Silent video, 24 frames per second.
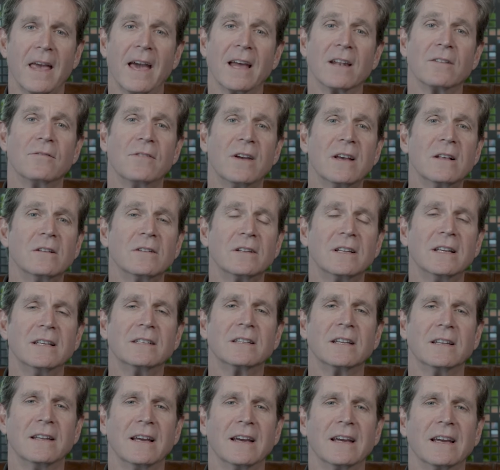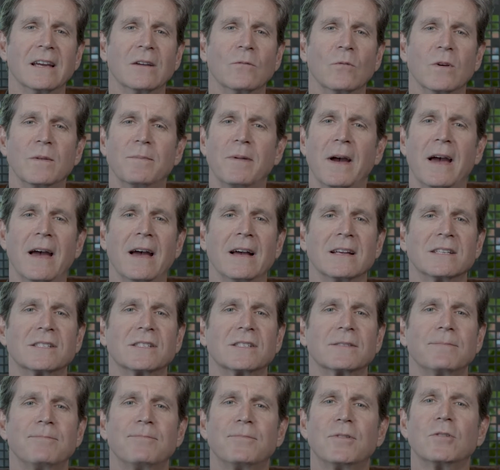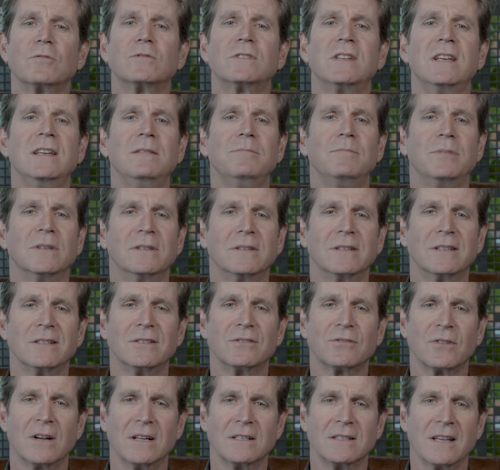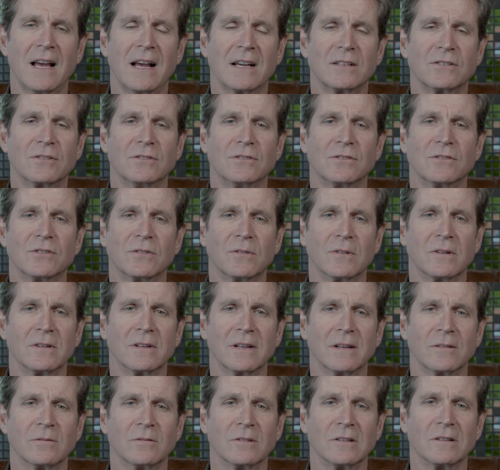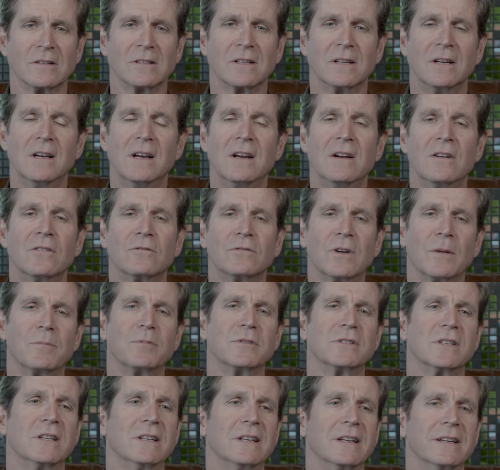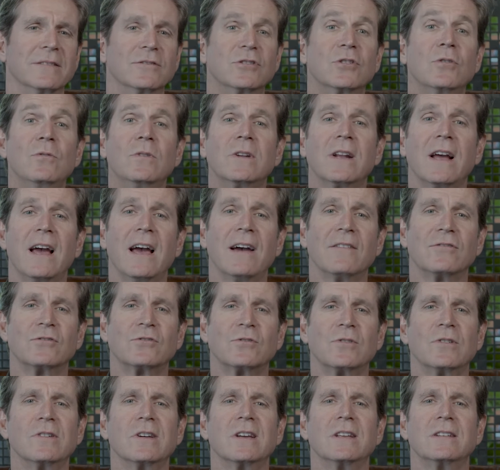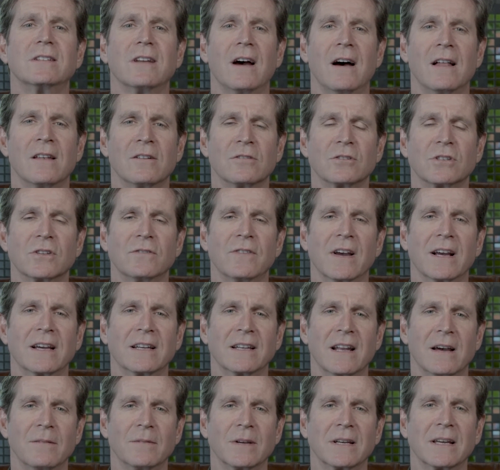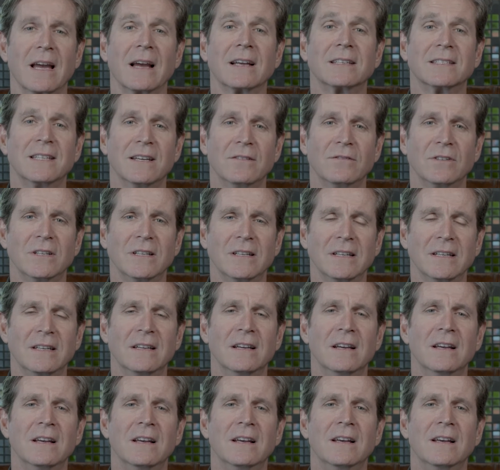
At Availity today, we pass 13 billion transactions through our network, representing $2.5 trillion of economic activity